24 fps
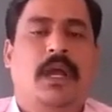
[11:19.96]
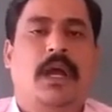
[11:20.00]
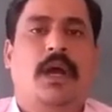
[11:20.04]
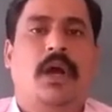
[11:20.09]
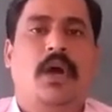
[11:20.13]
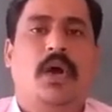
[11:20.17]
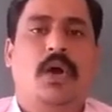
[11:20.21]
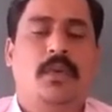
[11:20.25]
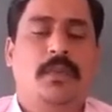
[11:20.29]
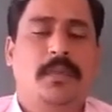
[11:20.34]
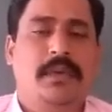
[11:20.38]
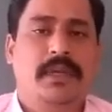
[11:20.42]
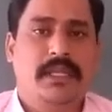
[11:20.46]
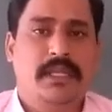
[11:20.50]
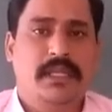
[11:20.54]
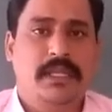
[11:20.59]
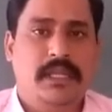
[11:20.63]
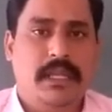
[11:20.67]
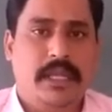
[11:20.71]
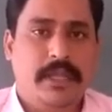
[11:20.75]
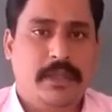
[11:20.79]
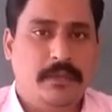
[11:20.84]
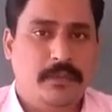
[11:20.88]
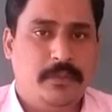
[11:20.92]
how many
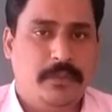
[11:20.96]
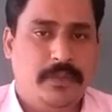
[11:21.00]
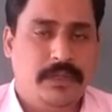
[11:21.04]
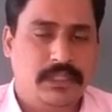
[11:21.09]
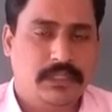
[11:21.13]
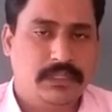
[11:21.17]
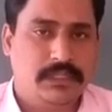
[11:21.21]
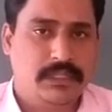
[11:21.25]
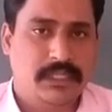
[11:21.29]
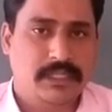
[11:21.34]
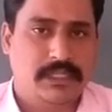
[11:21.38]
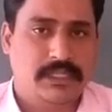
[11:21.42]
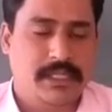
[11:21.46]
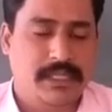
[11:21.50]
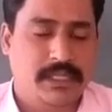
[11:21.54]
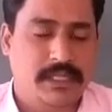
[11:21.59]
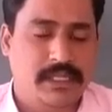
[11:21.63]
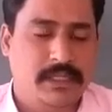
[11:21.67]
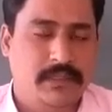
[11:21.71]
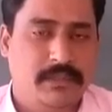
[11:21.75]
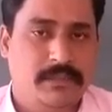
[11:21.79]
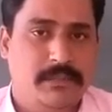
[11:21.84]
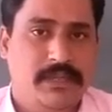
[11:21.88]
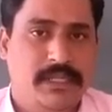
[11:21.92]
live births are
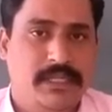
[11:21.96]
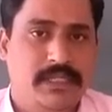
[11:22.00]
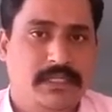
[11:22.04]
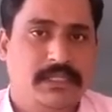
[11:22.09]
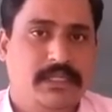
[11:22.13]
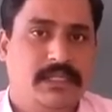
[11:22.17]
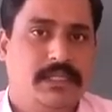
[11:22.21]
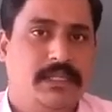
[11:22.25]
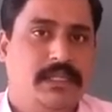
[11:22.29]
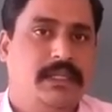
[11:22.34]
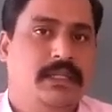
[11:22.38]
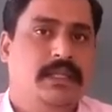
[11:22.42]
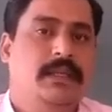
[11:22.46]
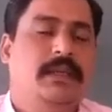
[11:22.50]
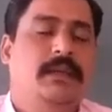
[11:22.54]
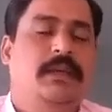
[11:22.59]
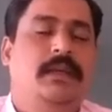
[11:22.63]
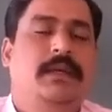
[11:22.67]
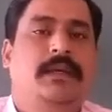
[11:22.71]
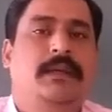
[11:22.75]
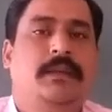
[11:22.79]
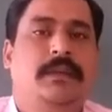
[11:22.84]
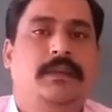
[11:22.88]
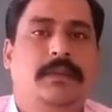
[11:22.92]
taking place in
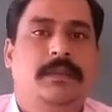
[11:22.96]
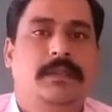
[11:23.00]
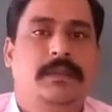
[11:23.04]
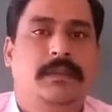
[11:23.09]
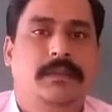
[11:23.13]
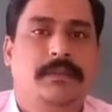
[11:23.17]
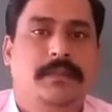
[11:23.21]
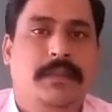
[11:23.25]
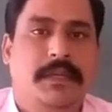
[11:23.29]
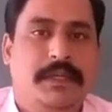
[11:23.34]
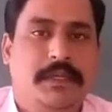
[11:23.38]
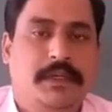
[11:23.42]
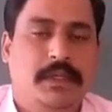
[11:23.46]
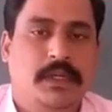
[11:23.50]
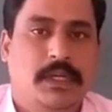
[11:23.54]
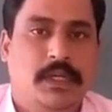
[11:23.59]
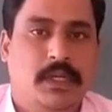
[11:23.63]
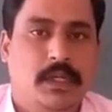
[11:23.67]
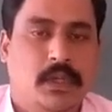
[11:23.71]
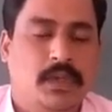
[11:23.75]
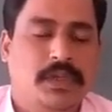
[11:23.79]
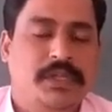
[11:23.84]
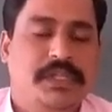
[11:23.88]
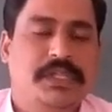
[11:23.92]

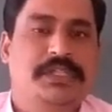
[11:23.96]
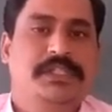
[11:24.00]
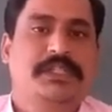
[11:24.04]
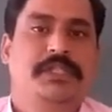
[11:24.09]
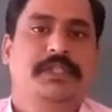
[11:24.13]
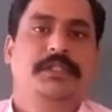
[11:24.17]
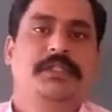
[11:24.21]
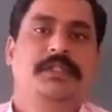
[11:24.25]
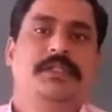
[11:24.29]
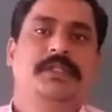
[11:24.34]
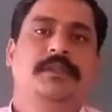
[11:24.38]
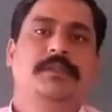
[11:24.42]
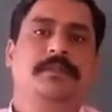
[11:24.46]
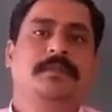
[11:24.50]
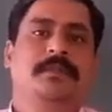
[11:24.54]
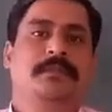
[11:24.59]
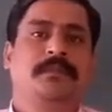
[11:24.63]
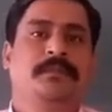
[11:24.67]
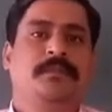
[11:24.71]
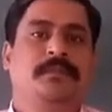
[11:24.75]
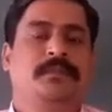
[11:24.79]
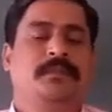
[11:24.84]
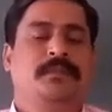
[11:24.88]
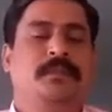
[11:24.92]
particular locations,
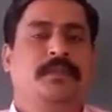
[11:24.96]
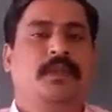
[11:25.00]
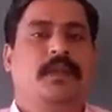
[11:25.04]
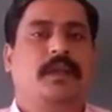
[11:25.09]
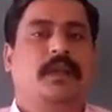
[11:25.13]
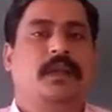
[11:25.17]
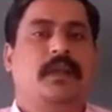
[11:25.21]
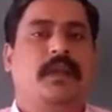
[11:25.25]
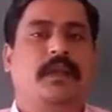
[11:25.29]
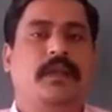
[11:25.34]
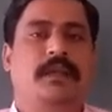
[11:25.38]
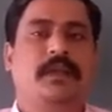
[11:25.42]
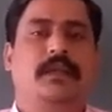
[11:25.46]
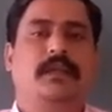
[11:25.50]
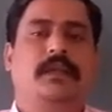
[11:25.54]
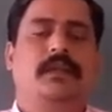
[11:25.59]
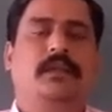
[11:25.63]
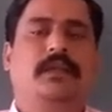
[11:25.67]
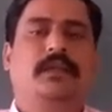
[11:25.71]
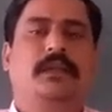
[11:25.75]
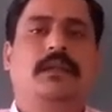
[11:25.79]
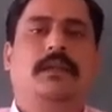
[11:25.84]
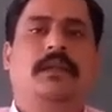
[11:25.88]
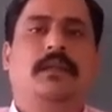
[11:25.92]
and
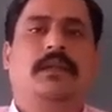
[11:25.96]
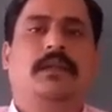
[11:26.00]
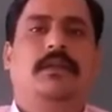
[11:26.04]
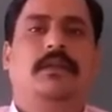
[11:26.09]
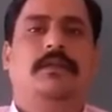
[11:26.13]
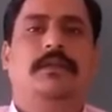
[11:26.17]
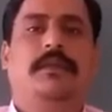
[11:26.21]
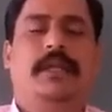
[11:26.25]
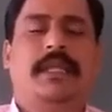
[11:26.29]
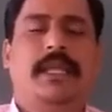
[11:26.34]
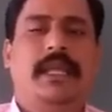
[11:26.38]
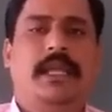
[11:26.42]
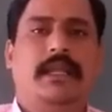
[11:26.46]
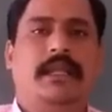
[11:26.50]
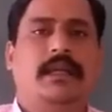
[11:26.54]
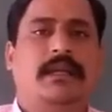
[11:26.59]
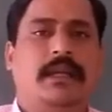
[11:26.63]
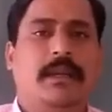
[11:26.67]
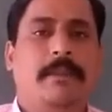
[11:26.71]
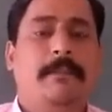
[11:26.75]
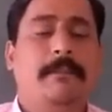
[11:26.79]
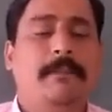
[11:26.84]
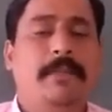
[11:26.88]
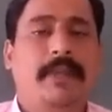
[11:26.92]
we can
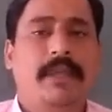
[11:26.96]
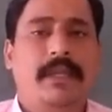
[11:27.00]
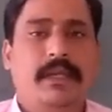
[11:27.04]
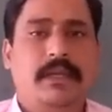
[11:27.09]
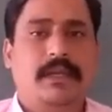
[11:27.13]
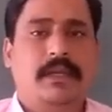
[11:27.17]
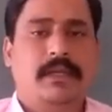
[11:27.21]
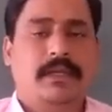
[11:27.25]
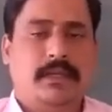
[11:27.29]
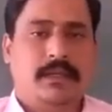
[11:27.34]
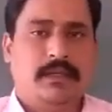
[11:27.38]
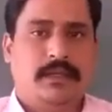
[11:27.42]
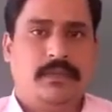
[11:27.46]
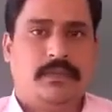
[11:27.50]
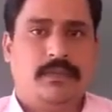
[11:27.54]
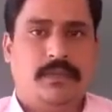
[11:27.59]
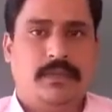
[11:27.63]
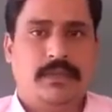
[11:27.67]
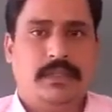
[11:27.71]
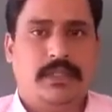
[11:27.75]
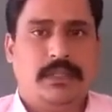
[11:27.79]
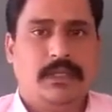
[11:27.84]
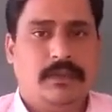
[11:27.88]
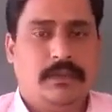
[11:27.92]
compare
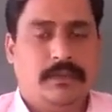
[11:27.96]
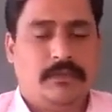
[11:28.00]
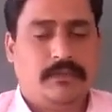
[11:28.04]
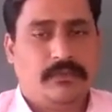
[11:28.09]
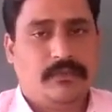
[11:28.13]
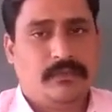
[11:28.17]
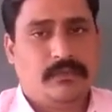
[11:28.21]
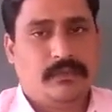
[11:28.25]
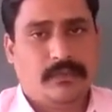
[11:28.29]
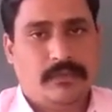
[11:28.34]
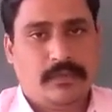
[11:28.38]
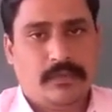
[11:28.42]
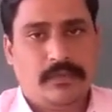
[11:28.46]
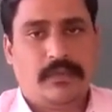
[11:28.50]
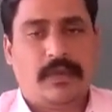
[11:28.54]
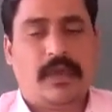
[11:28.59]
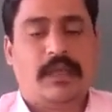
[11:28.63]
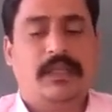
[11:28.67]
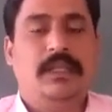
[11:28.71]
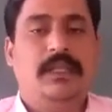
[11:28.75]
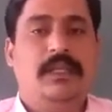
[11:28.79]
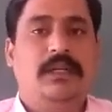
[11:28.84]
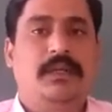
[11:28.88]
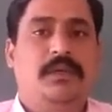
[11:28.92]
with the
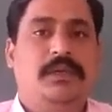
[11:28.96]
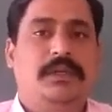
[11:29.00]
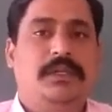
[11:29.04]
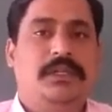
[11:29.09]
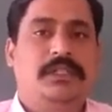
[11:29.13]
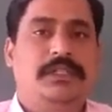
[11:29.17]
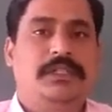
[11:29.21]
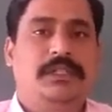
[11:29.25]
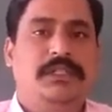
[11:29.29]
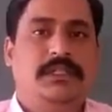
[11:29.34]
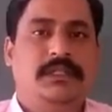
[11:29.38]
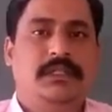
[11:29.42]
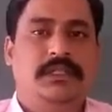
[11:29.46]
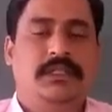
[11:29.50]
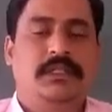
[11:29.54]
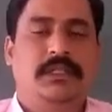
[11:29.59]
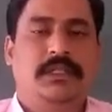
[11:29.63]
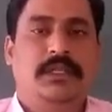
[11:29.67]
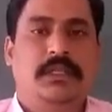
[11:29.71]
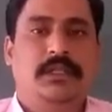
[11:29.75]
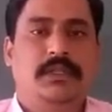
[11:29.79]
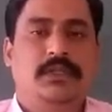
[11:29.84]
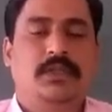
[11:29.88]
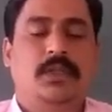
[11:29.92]
other locations.
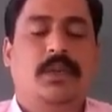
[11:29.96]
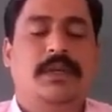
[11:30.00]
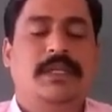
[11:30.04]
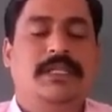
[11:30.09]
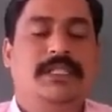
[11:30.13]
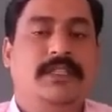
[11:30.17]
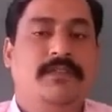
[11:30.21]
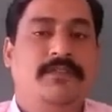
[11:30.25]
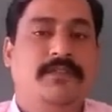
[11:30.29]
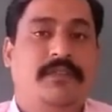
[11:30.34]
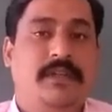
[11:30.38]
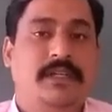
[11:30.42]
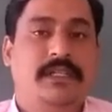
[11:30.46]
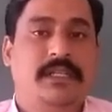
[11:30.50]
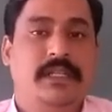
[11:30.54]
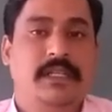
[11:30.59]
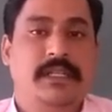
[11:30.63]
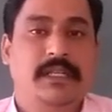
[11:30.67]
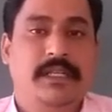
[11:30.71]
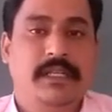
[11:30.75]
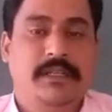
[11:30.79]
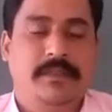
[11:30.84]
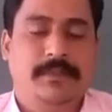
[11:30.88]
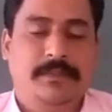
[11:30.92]
So what is the
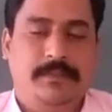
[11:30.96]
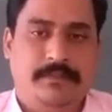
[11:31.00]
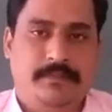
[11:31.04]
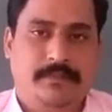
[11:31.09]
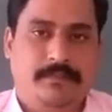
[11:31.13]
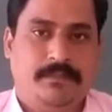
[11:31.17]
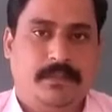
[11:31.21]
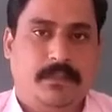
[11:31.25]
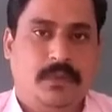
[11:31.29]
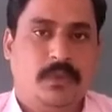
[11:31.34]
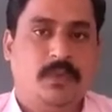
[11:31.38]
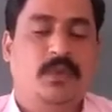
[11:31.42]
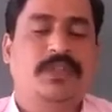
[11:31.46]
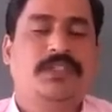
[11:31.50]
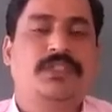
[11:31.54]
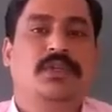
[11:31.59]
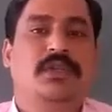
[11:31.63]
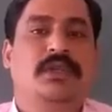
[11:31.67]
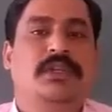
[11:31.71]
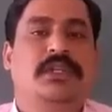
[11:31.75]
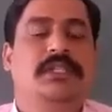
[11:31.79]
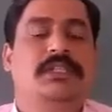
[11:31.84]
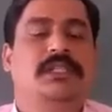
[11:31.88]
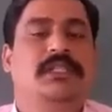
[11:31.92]
fertility, which
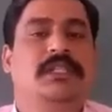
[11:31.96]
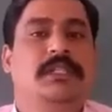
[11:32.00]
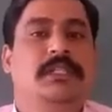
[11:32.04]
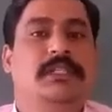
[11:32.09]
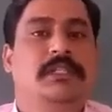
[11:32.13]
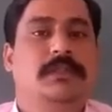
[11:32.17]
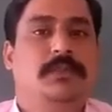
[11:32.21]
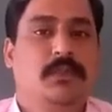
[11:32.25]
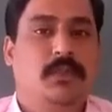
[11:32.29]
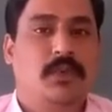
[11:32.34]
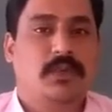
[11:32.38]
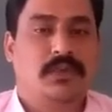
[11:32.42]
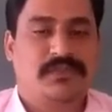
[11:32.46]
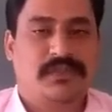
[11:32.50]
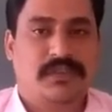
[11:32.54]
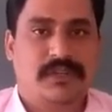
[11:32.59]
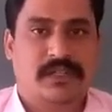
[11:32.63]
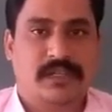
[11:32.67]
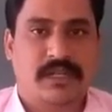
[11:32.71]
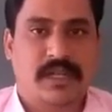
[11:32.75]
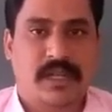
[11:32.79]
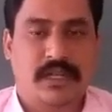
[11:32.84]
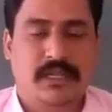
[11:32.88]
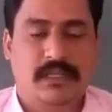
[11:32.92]
location is more
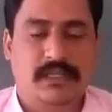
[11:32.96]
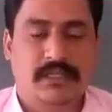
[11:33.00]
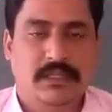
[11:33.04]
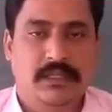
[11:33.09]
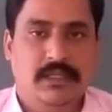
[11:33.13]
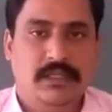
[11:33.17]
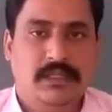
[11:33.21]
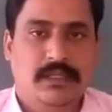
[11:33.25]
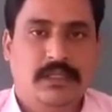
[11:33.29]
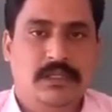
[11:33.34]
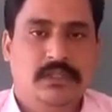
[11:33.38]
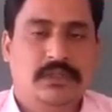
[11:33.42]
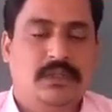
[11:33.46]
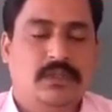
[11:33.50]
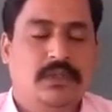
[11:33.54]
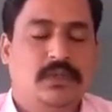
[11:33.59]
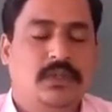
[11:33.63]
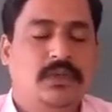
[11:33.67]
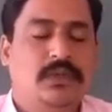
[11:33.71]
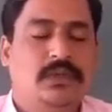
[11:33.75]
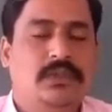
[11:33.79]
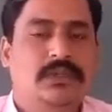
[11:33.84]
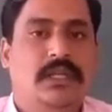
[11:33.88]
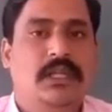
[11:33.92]
fertile, so
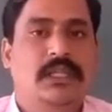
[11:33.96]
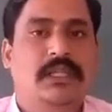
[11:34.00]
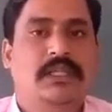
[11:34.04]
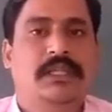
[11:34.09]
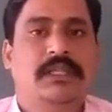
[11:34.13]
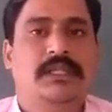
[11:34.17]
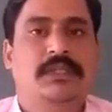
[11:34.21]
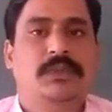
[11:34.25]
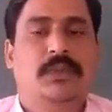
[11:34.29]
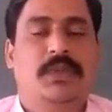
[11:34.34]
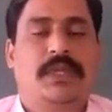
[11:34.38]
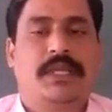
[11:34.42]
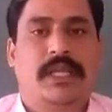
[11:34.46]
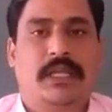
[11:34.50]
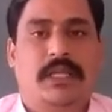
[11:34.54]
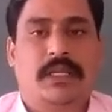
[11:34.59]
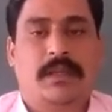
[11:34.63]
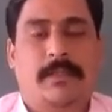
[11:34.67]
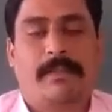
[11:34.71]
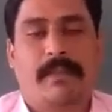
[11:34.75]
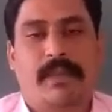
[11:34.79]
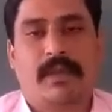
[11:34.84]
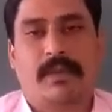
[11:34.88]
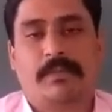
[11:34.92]
those are things we can
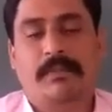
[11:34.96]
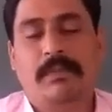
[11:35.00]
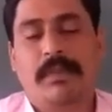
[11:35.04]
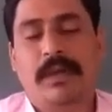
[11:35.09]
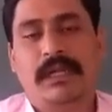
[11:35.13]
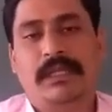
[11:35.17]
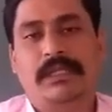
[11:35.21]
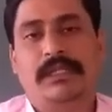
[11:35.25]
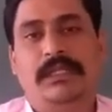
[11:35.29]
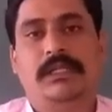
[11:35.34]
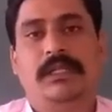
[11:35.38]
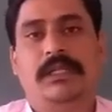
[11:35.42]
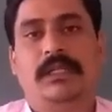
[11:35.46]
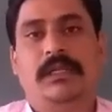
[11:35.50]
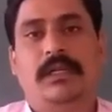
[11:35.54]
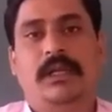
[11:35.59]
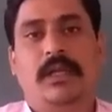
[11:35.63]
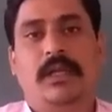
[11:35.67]
compare. But